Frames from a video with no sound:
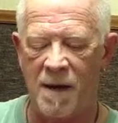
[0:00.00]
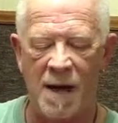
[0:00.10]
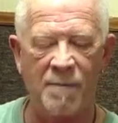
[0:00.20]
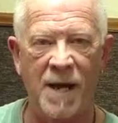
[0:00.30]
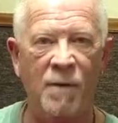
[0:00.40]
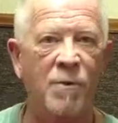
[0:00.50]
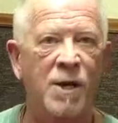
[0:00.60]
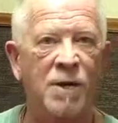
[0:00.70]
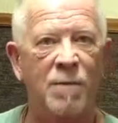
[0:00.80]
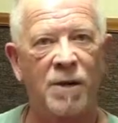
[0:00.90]
I'm not
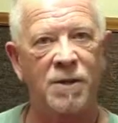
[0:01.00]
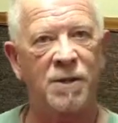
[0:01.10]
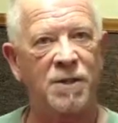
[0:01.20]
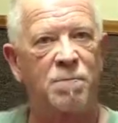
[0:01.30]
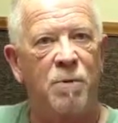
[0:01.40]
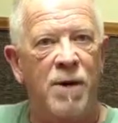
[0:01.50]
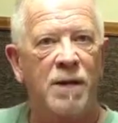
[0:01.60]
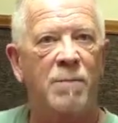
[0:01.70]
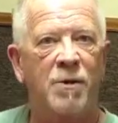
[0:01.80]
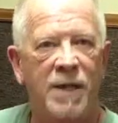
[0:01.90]
worried about this point
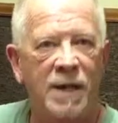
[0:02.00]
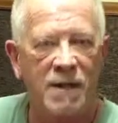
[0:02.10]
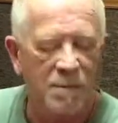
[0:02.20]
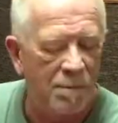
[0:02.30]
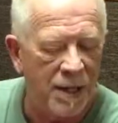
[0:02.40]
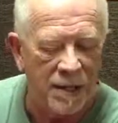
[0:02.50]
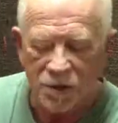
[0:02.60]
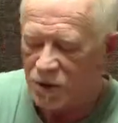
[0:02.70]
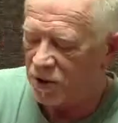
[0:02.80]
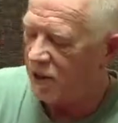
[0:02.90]
about getting the
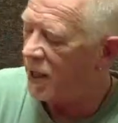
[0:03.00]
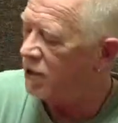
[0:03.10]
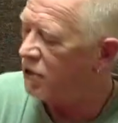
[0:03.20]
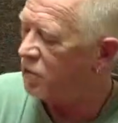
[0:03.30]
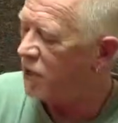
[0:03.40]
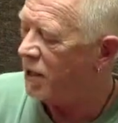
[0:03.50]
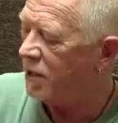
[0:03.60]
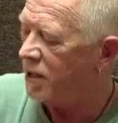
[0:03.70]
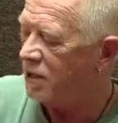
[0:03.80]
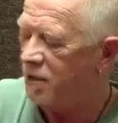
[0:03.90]
pitch. I just wanted to
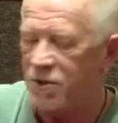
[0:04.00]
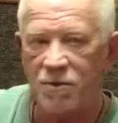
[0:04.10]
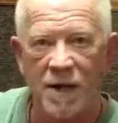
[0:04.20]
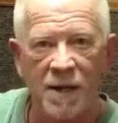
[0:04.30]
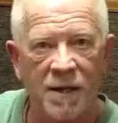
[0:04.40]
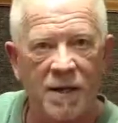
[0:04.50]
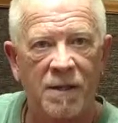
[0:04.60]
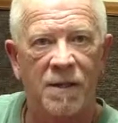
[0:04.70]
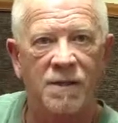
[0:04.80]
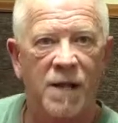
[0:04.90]
get this string
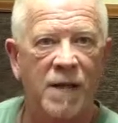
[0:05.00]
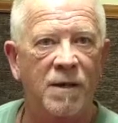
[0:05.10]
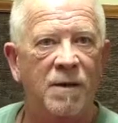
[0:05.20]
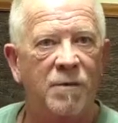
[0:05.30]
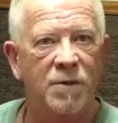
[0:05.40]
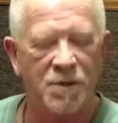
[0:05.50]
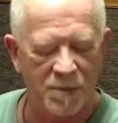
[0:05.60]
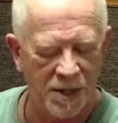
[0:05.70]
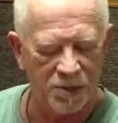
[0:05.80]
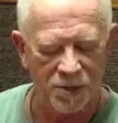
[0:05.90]
tight with some
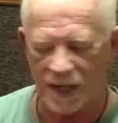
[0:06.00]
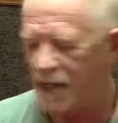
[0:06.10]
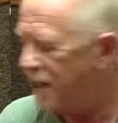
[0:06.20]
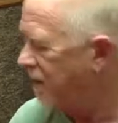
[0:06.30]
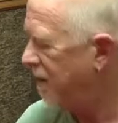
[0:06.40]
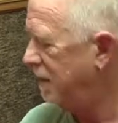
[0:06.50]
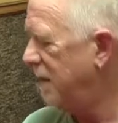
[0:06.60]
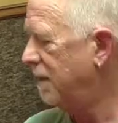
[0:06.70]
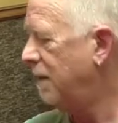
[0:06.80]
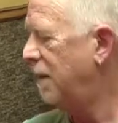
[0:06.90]
tension on
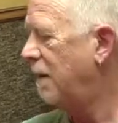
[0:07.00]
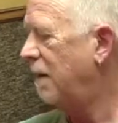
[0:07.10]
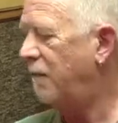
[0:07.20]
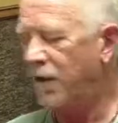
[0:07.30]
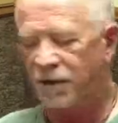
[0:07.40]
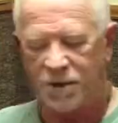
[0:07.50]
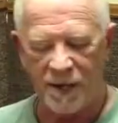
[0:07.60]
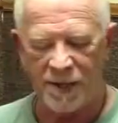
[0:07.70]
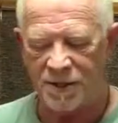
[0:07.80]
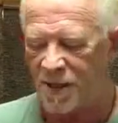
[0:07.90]
it. First
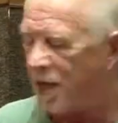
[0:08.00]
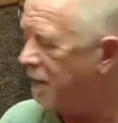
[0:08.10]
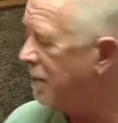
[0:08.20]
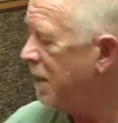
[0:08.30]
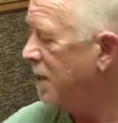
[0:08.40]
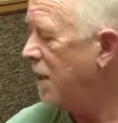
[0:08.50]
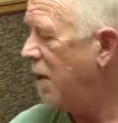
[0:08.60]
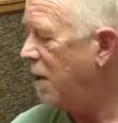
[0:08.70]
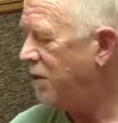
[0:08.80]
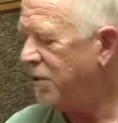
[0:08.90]
string's done.
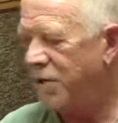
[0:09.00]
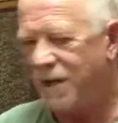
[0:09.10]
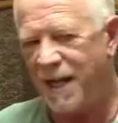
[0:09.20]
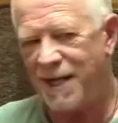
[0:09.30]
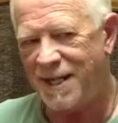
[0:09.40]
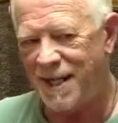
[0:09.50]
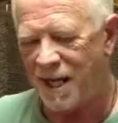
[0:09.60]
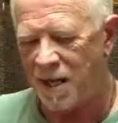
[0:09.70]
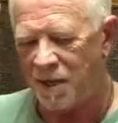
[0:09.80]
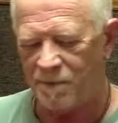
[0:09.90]
Also a good
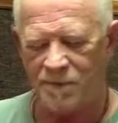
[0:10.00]
idea,